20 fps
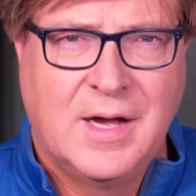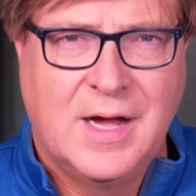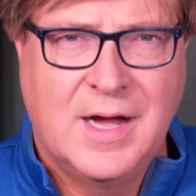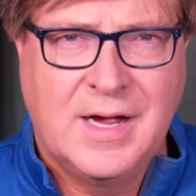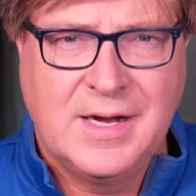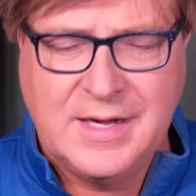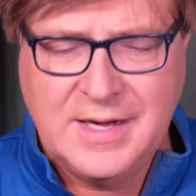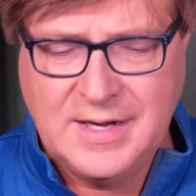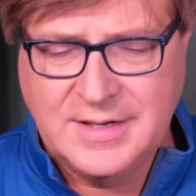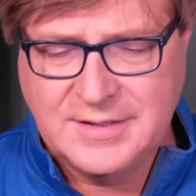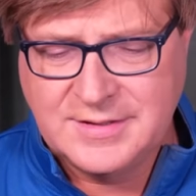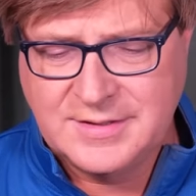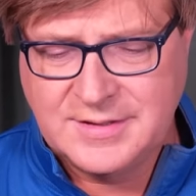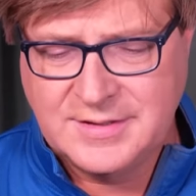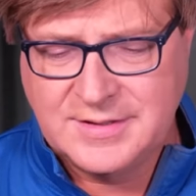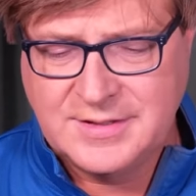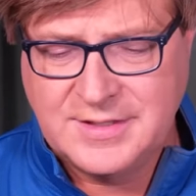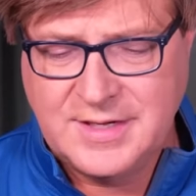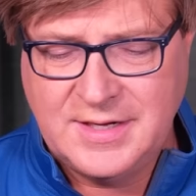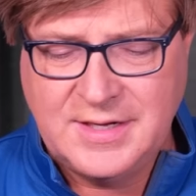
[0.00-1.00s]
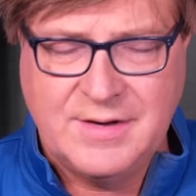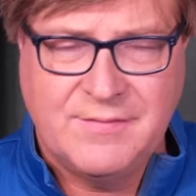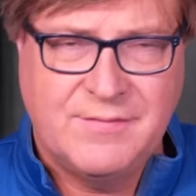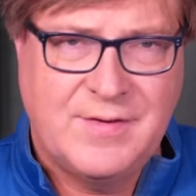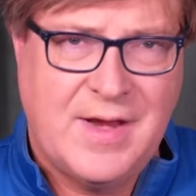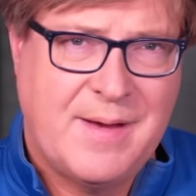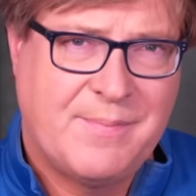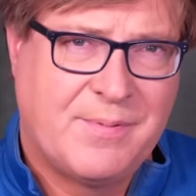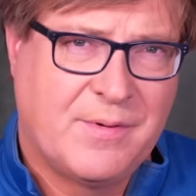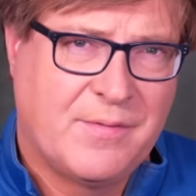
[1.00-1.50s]
against the city of
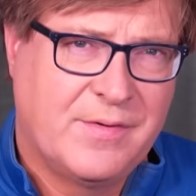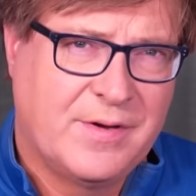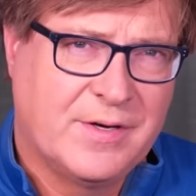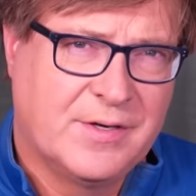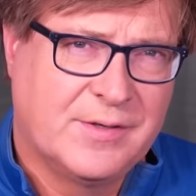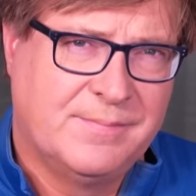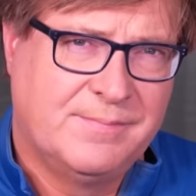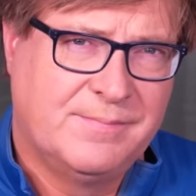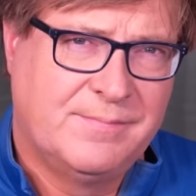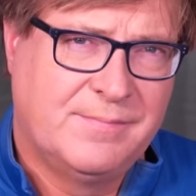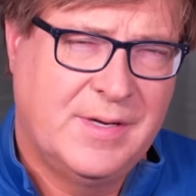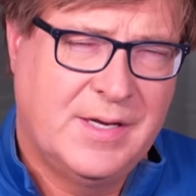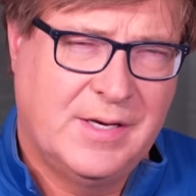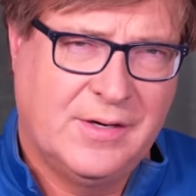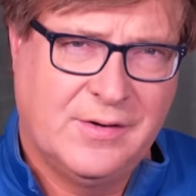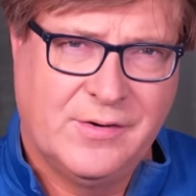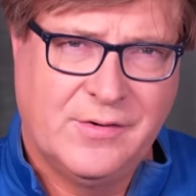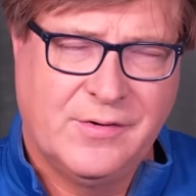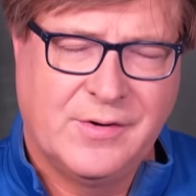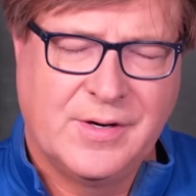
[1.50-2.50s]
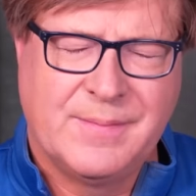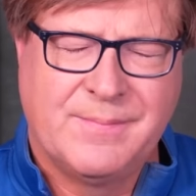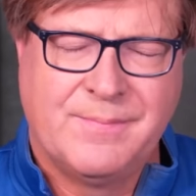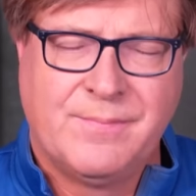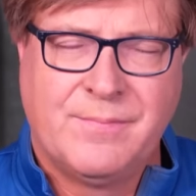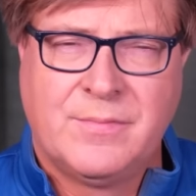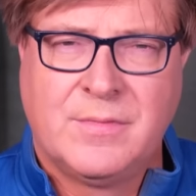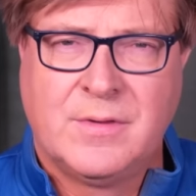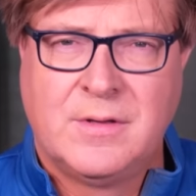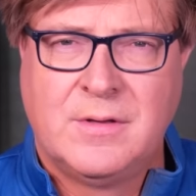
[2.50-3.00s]
Naperville, Illinois.
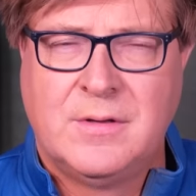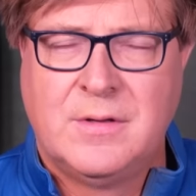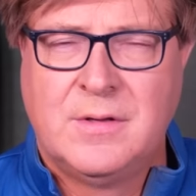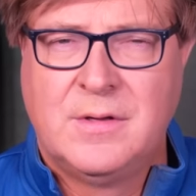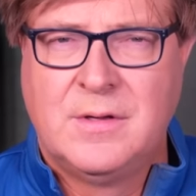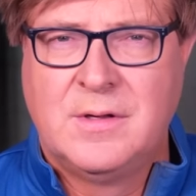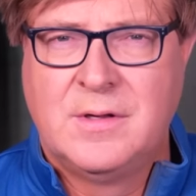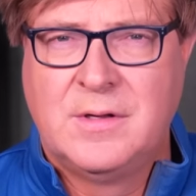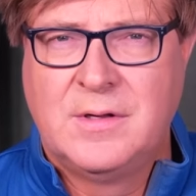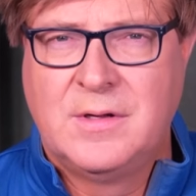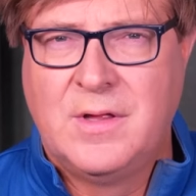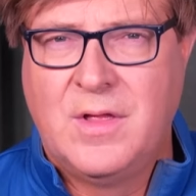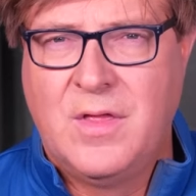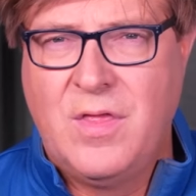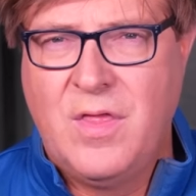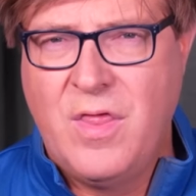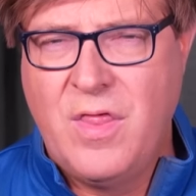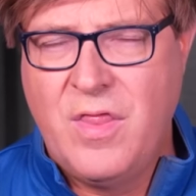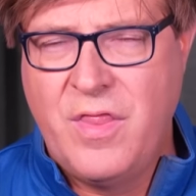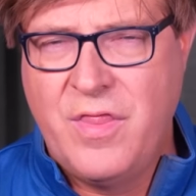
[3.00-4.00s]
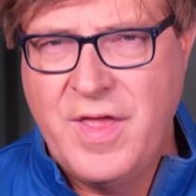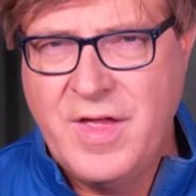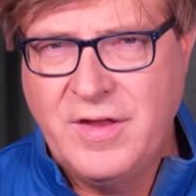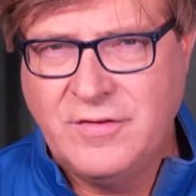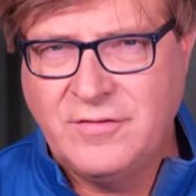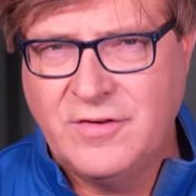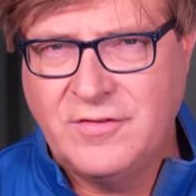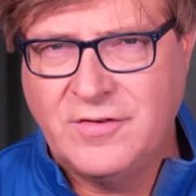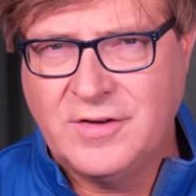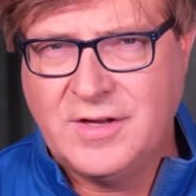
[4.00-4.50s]

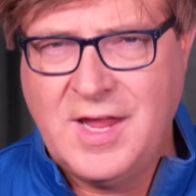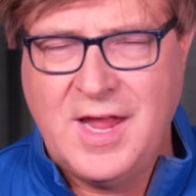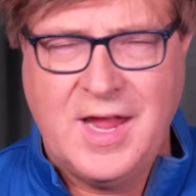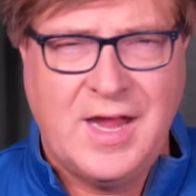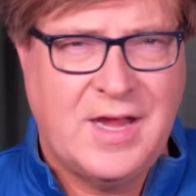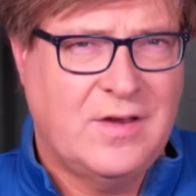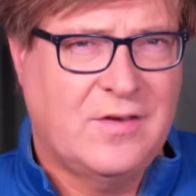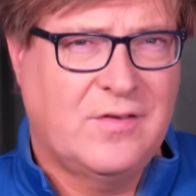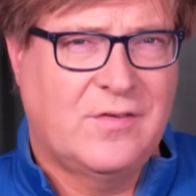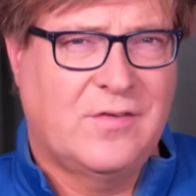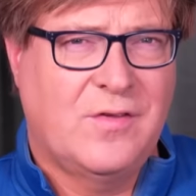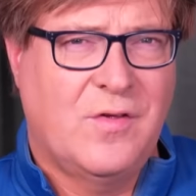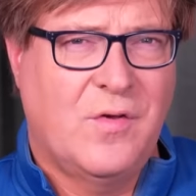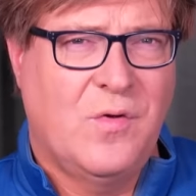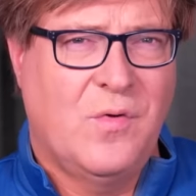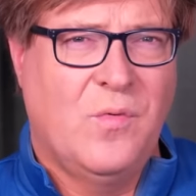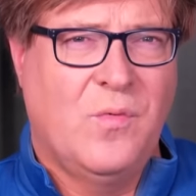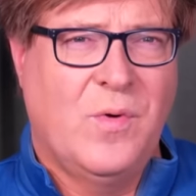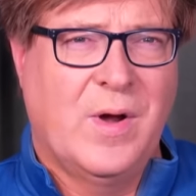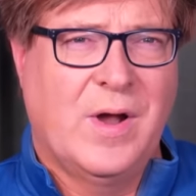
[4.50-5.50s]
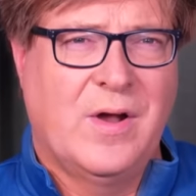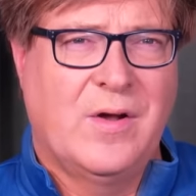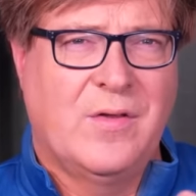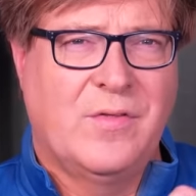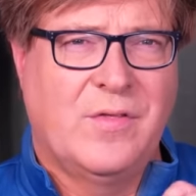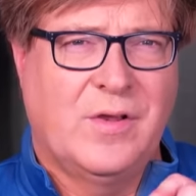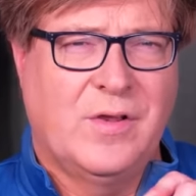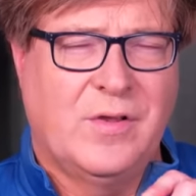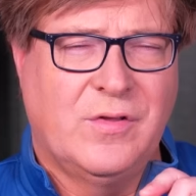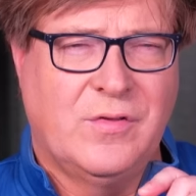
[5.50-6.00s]
This is a case where
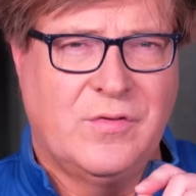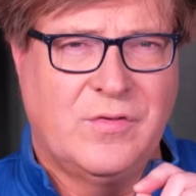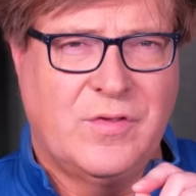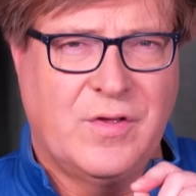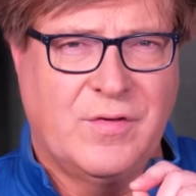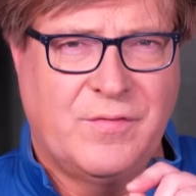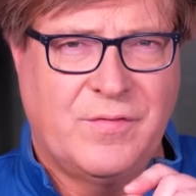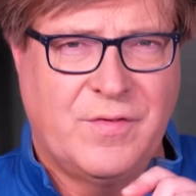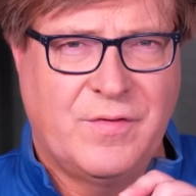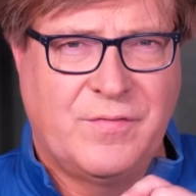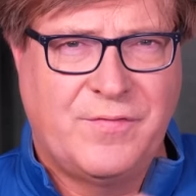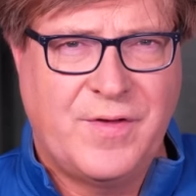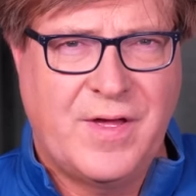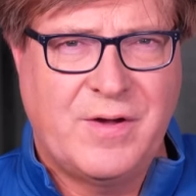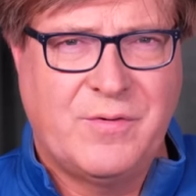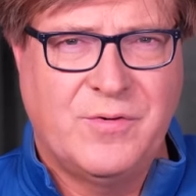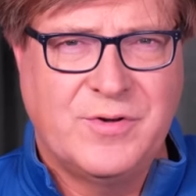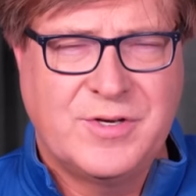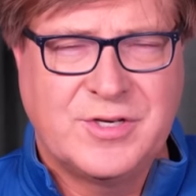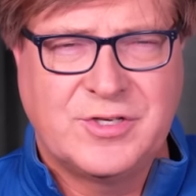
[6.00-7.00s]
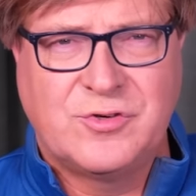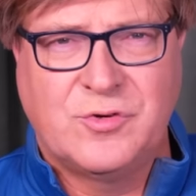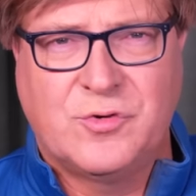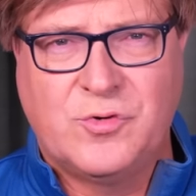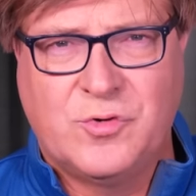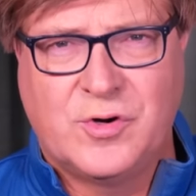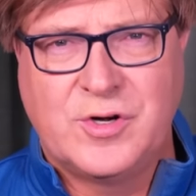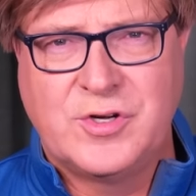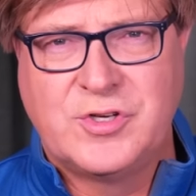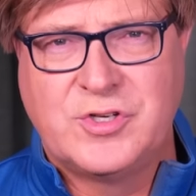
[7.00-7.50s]
the, the, the federal district
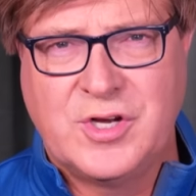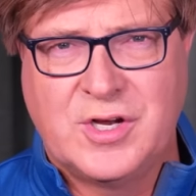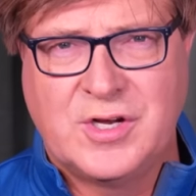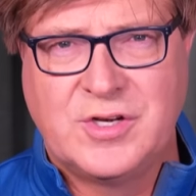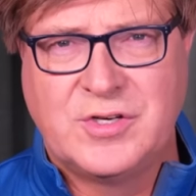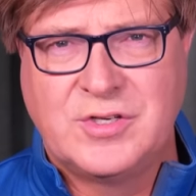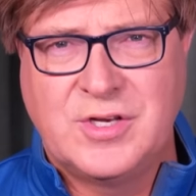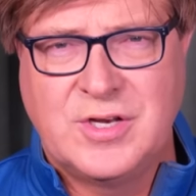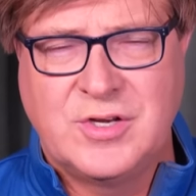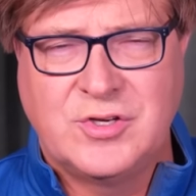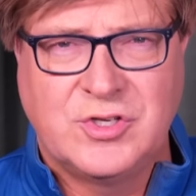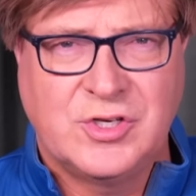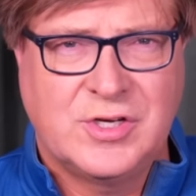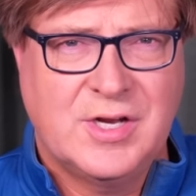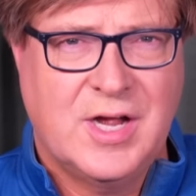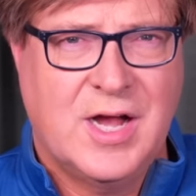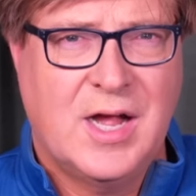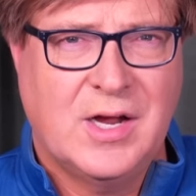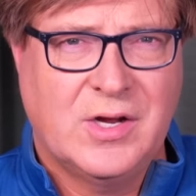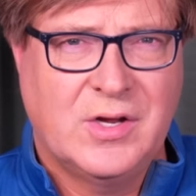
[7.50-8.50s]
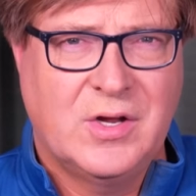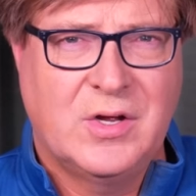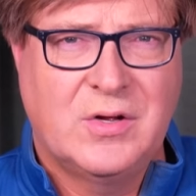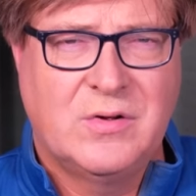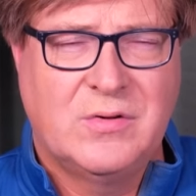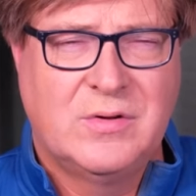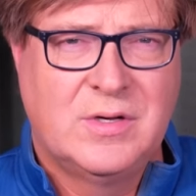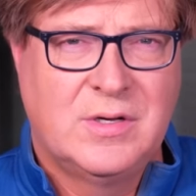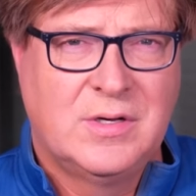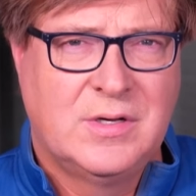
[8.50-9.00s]
court judge in
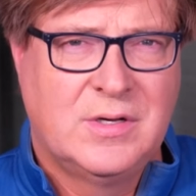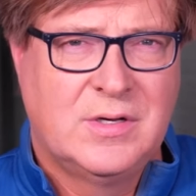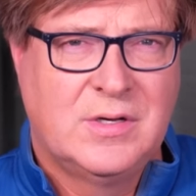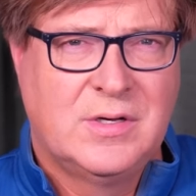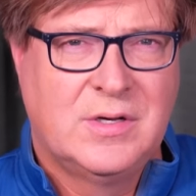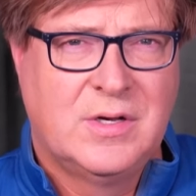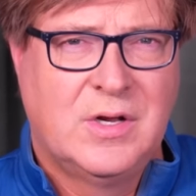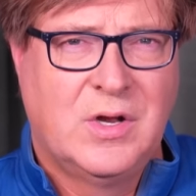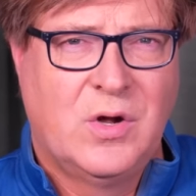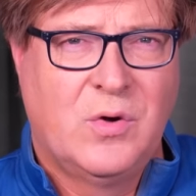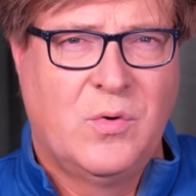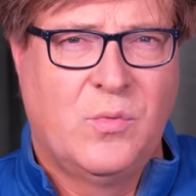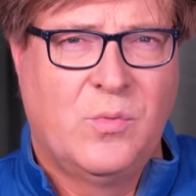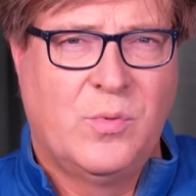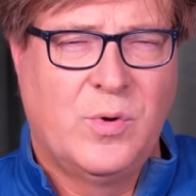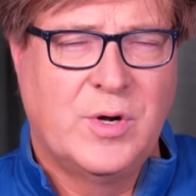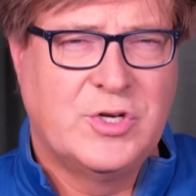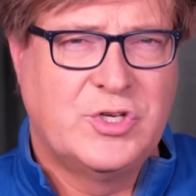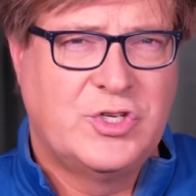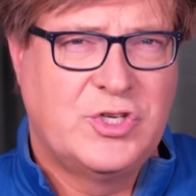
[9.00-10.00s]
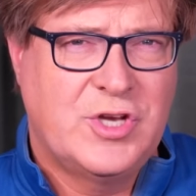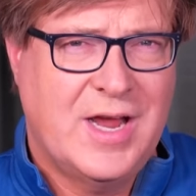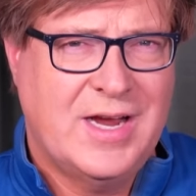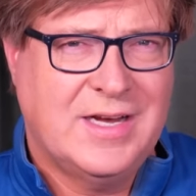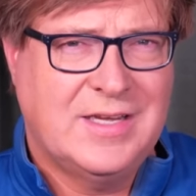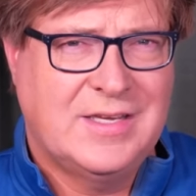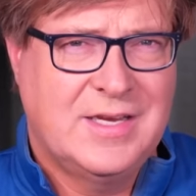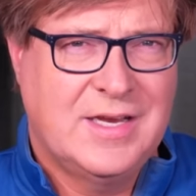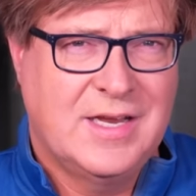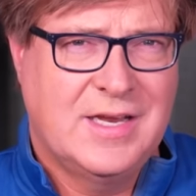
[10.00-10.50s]
Chicago
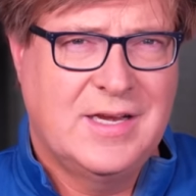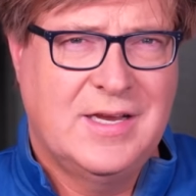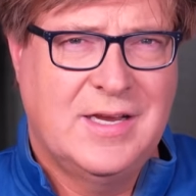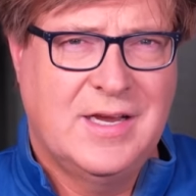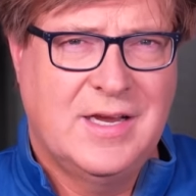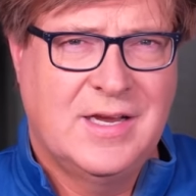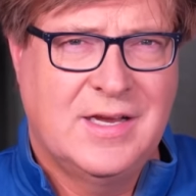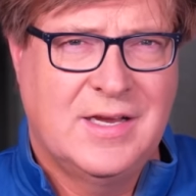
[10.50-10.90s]
rejected